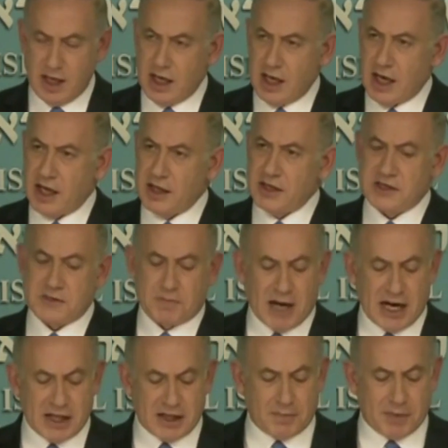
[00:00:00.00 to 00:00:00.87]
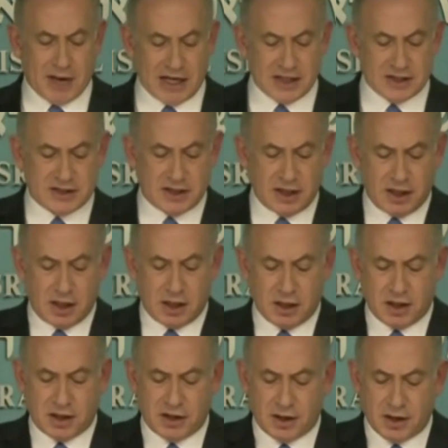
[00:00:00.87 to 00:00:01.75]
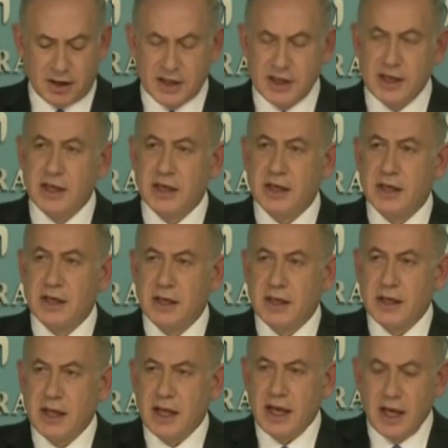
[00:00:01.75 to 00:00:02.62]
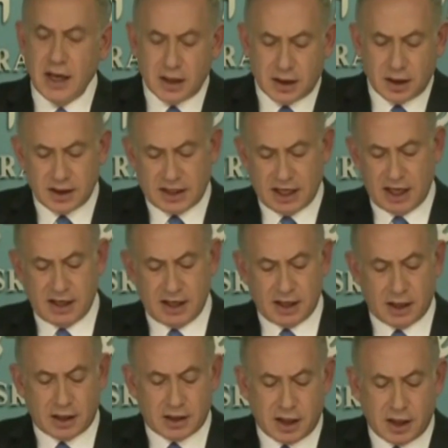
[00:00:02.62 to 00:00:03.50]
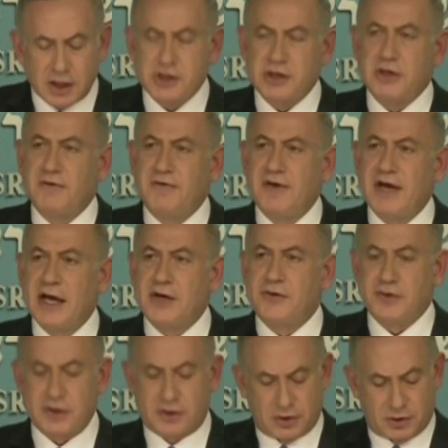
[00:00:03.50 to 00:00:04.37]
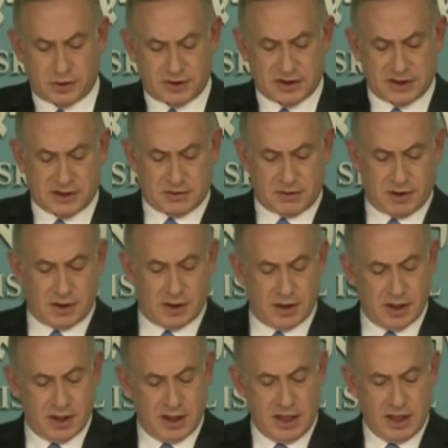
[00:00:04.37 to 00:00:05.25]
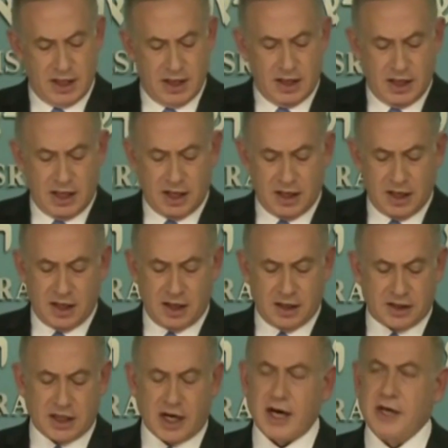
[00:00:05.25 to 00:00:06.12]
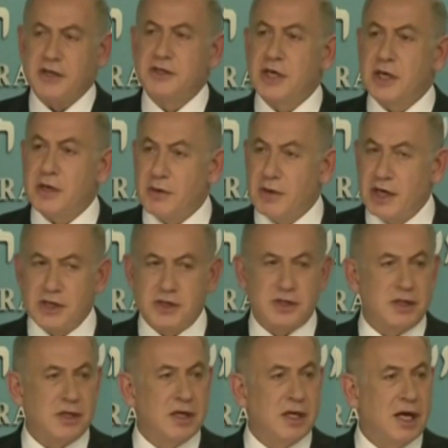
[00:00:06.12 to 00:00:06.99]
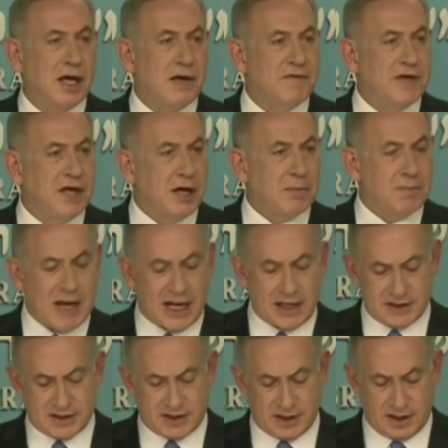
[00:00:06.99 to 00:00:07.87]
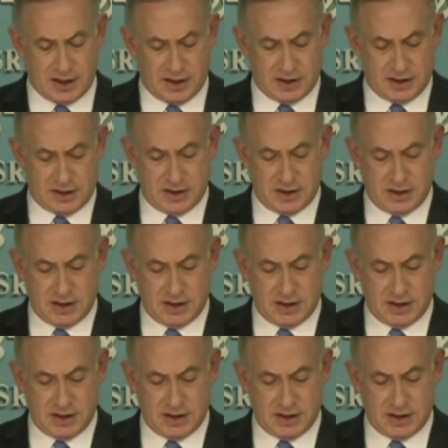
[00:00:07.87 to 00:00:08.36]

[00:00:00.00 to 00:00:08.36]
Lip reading: and despite the Palestinian Authority inculcating a culture of hatred towards Israel in an entire generation of young Palestinians.